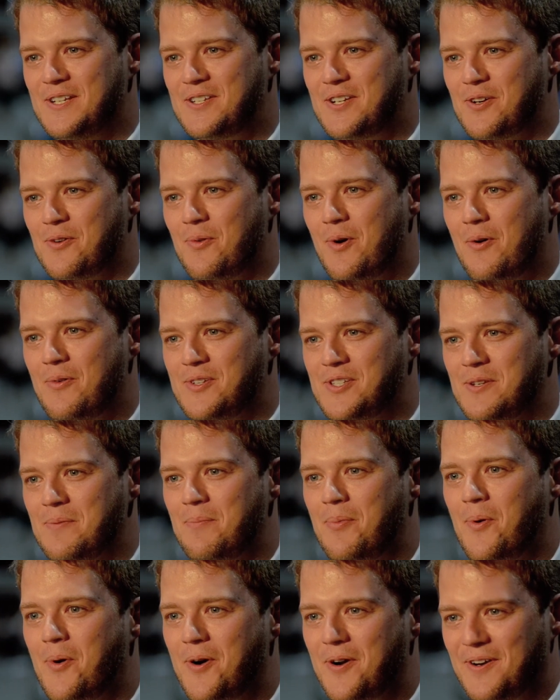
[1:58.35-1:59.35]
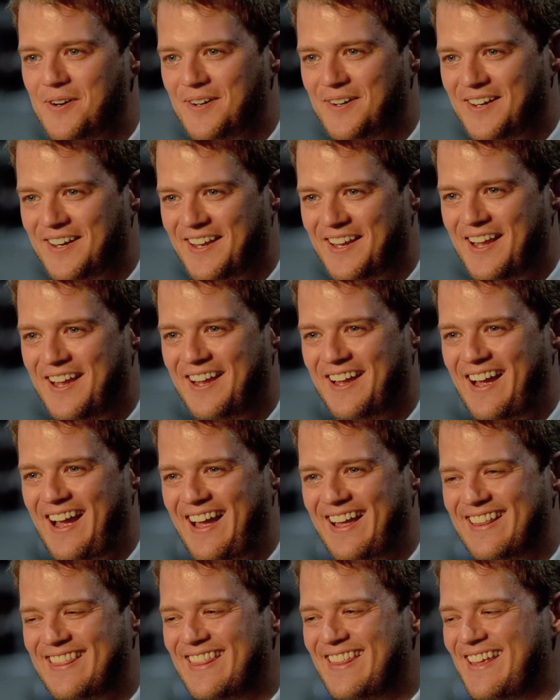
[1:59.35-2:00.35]
to talk about, but it's very
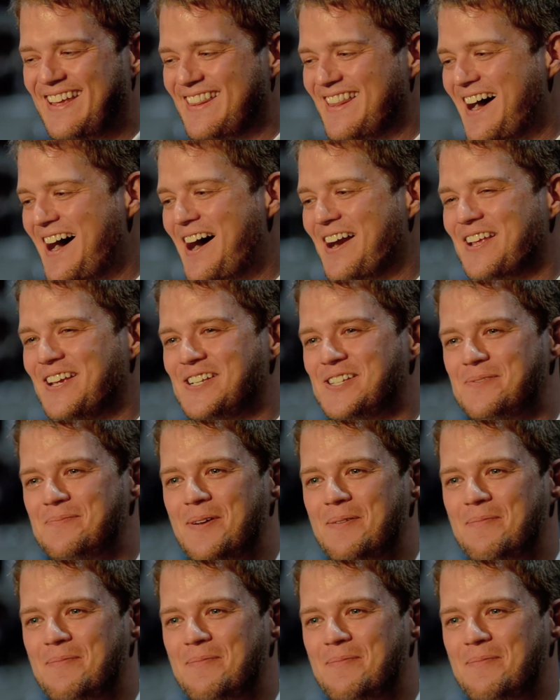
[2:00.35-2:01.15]
valid. The